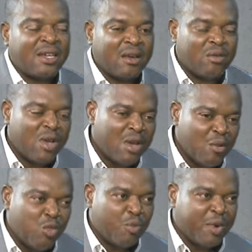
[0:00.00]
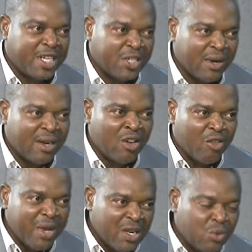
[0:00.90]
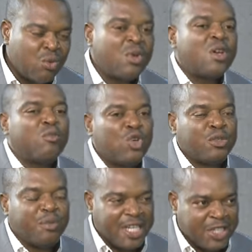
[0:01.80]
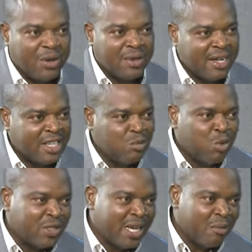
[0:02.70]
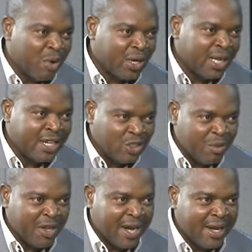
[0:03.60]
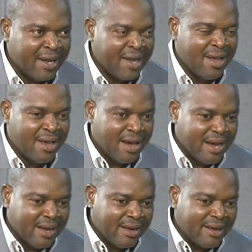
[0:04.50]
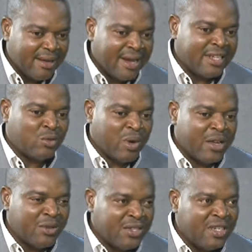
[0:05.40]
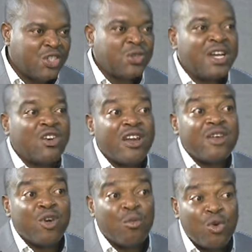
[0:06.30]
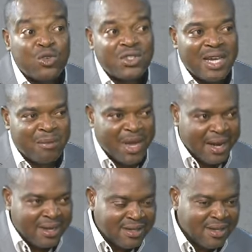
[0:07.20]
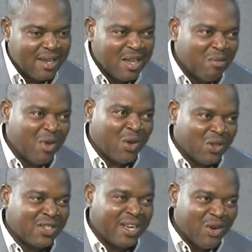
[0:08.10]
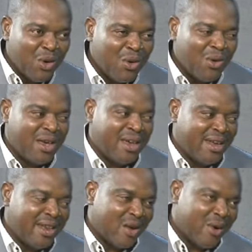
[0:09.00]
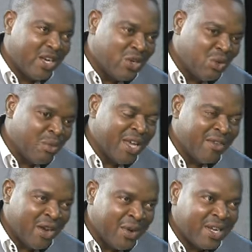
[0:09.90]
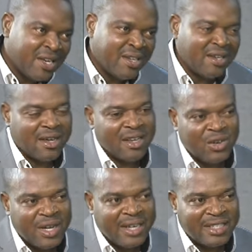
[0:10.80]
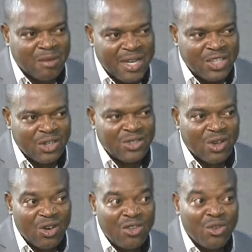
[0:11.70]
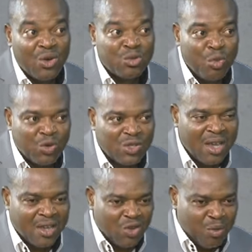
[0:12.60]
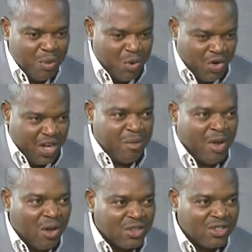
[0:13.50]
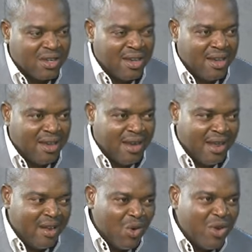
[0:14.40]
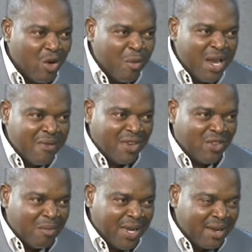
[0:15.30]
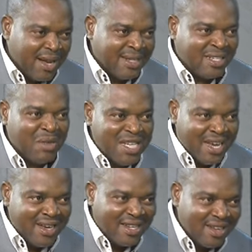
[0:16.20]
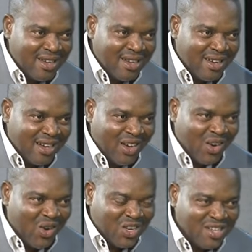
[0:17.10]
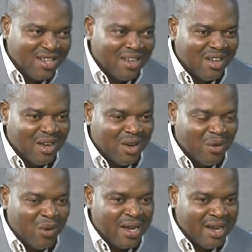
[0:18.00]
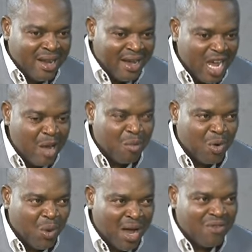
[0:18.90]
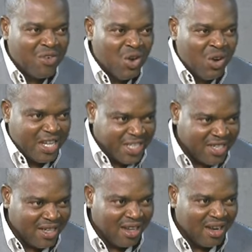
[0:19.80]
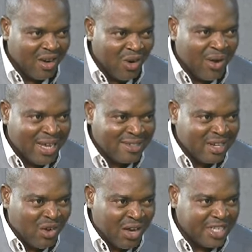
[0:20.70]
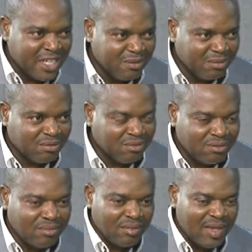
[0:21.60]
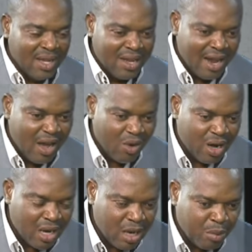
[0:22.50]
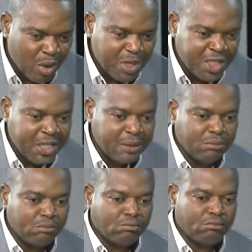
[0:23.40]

uh, put pressure and the government too puts pressure that these books are important, they should be read. And uh, that is why you see children running for books and parents because they know they are going to be evaluated uh, during examinations on those books. So people read because they know they will benefit something that is immediate, not with the aim to have knowledge, long-lasting knowledge. Mm -hmm. Now, uh, publishing,